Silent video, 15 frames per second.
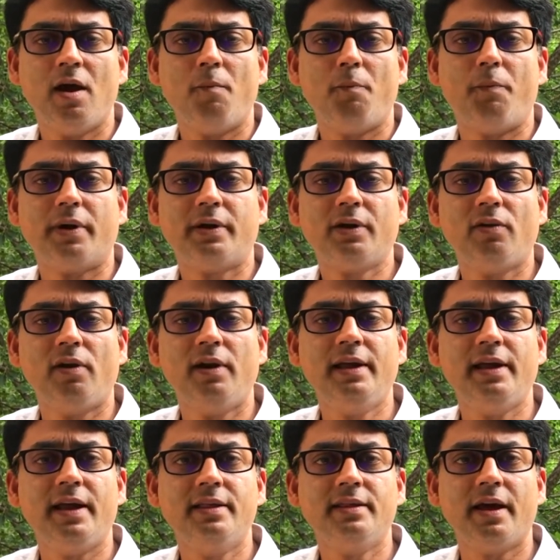
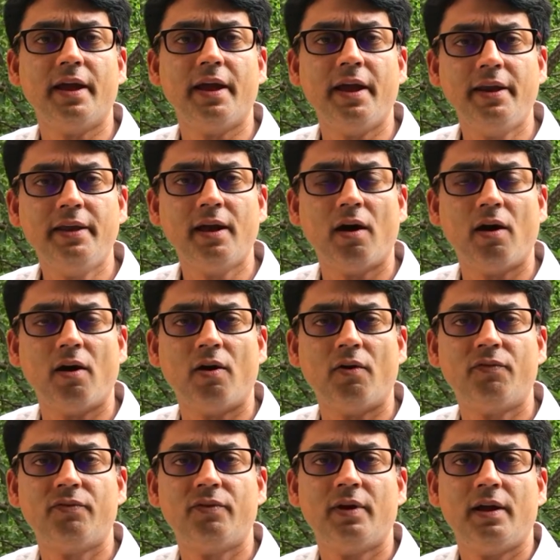particularly in the area
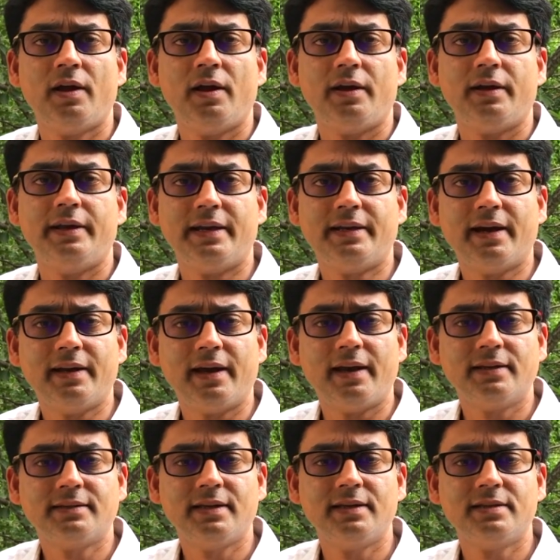of data
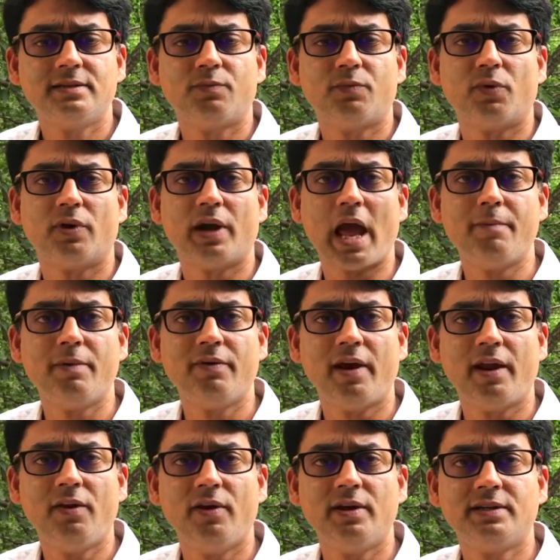analysis, program
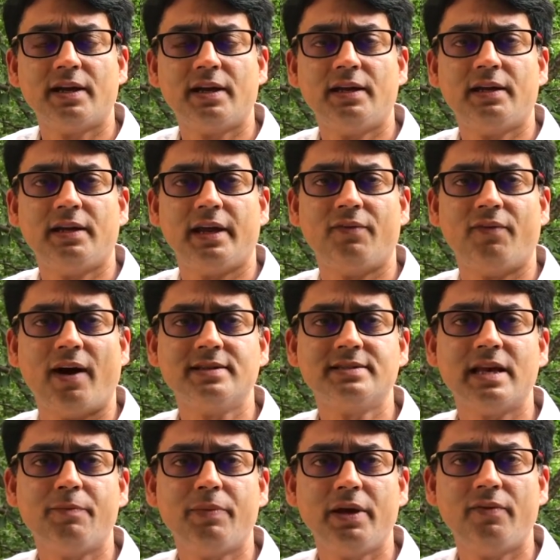evaluation, advanced
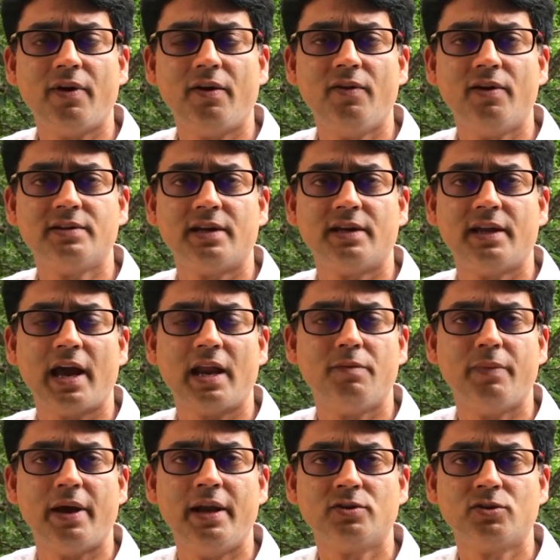FT evaluation,
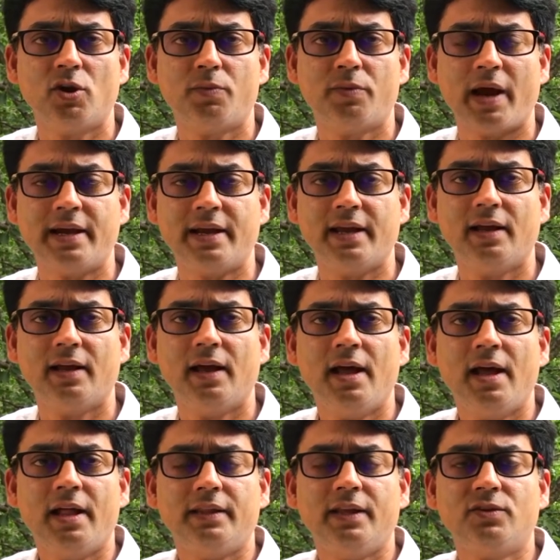and manuscript writing.
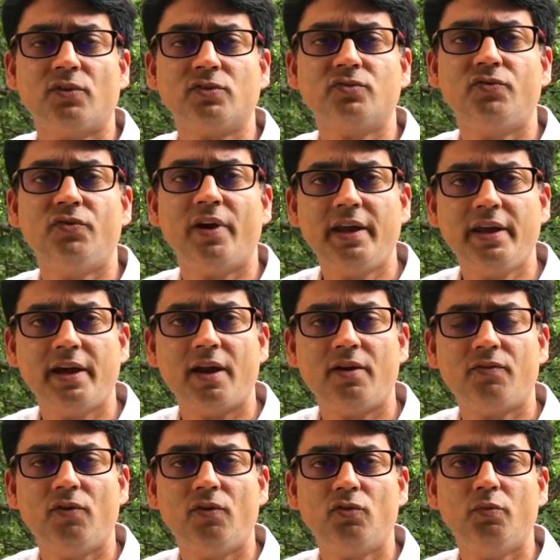This was very
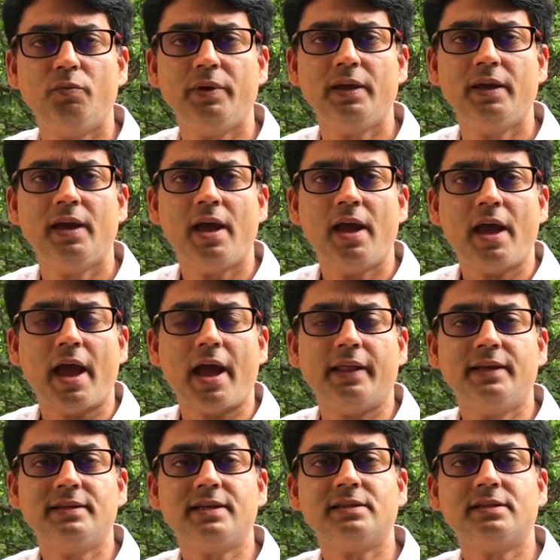helpful to me, and
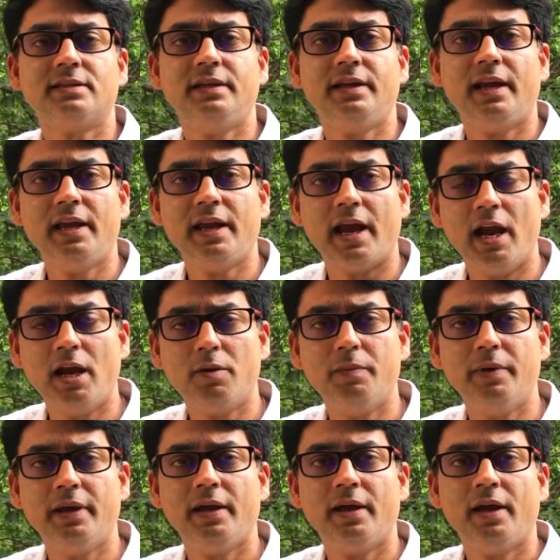this has really helped
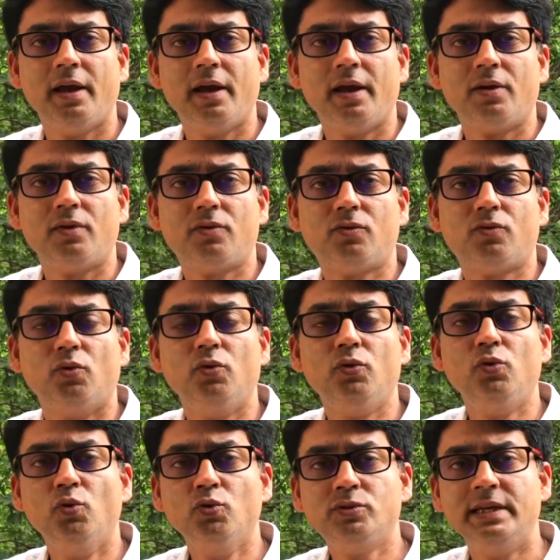me to
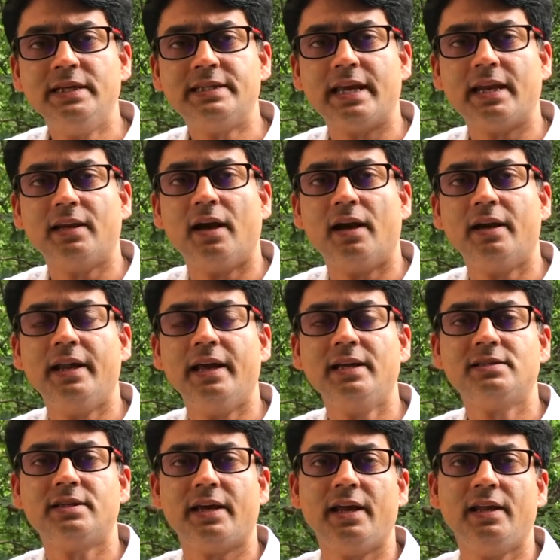use these
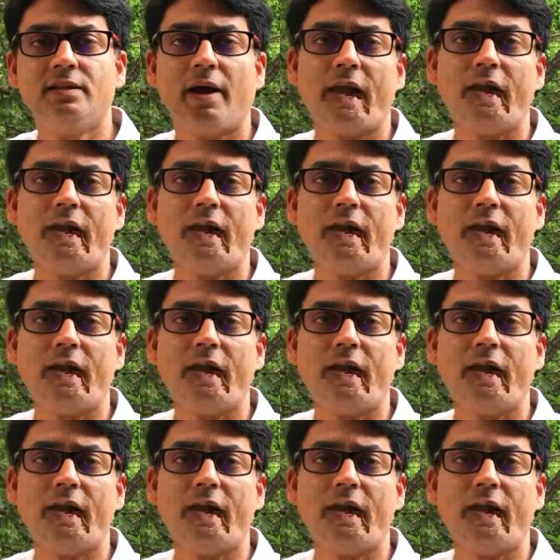learnings in my